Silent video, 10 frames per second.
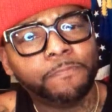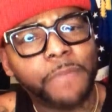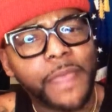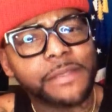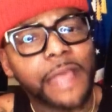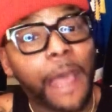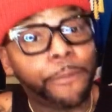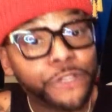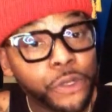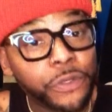as an
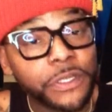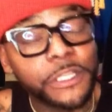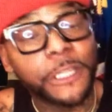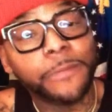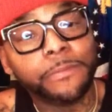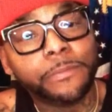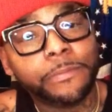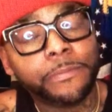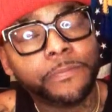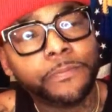opportunity
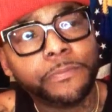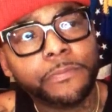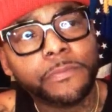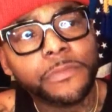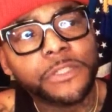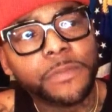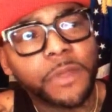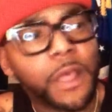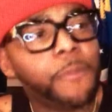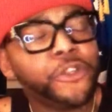to
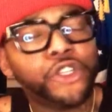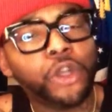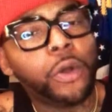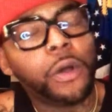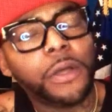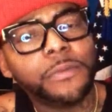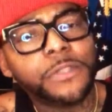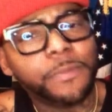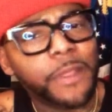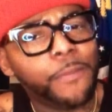become mature,
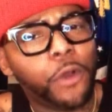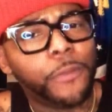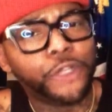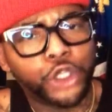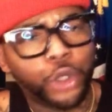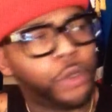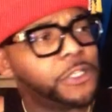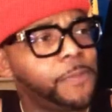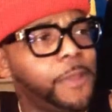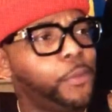to be more mature, to be